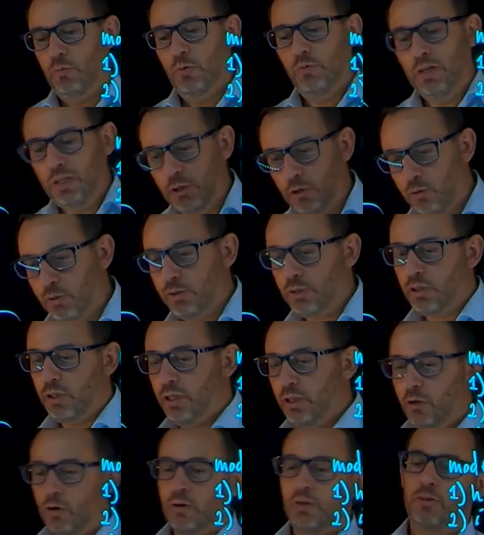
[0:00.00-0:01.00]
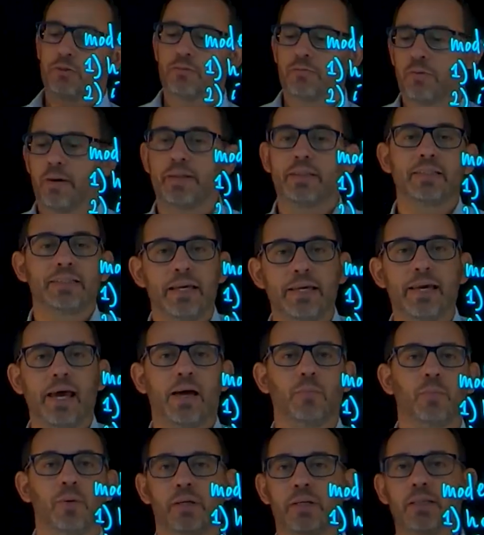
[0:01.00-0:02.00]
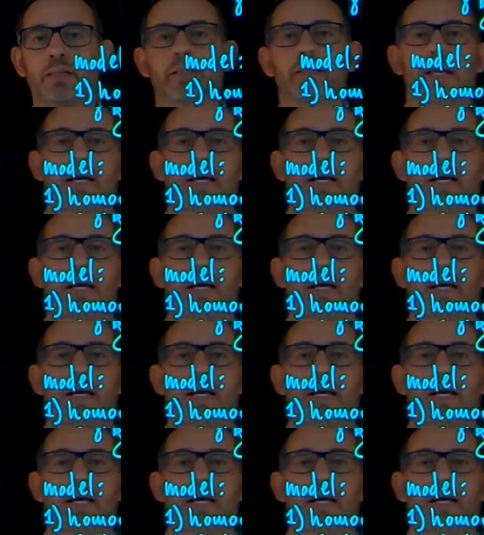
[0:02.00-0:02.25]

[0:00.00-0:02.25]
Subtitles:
we will use in order to find this Im in the